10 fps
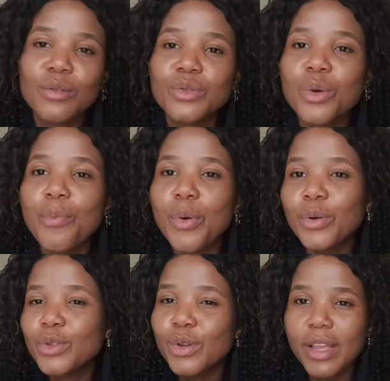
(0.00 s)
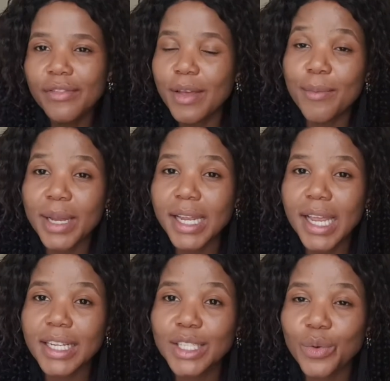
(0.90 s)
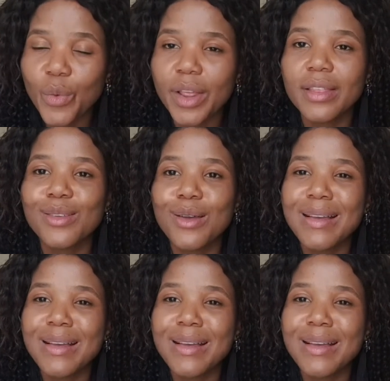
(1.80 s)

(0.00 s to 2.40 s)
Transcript: to give them medication with,